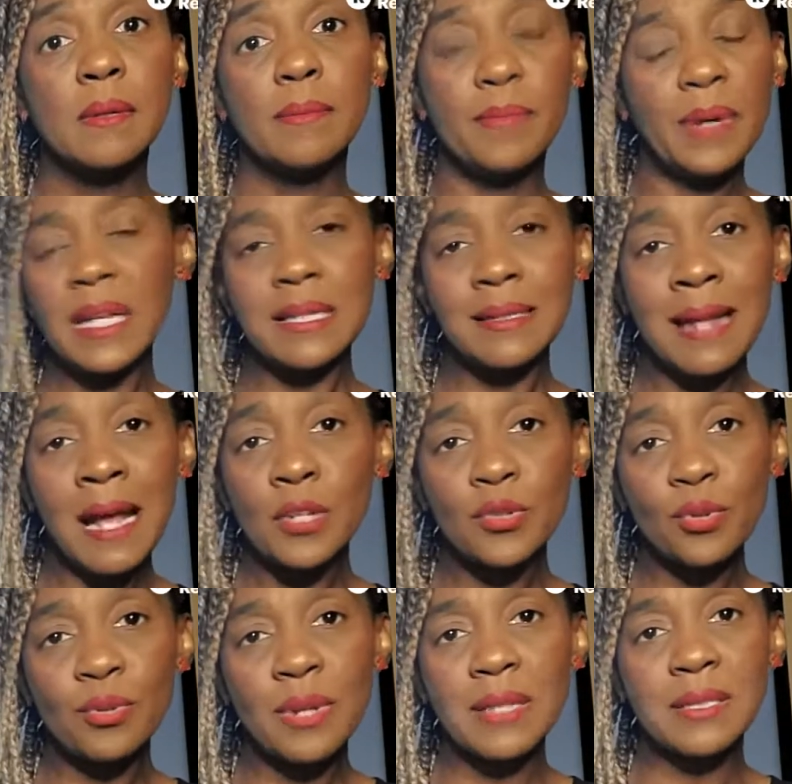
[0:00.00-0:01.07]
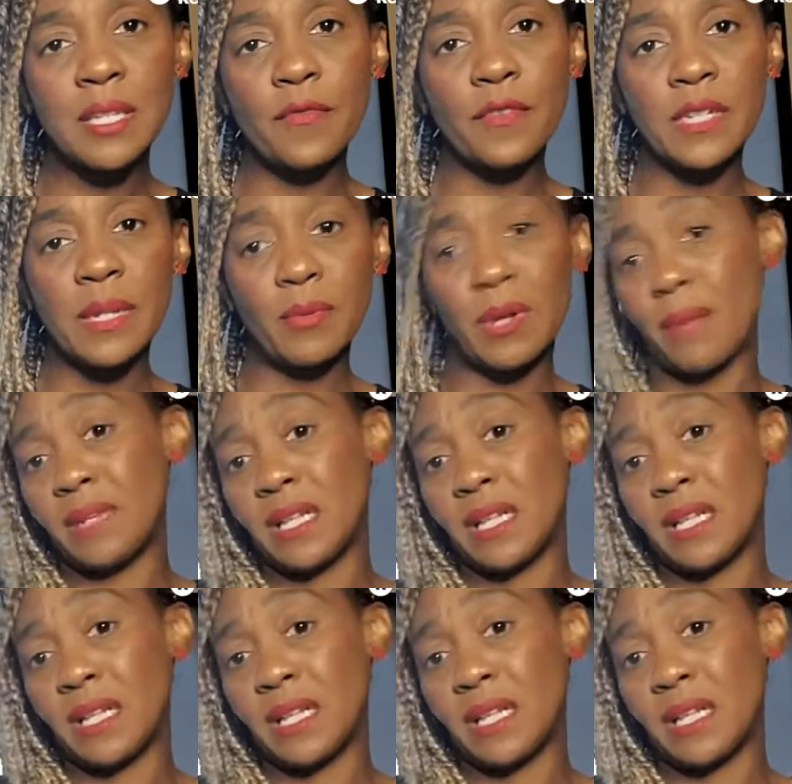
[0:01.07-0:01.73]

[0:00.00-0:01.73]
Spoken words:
but it's not true necessarily for Democrats.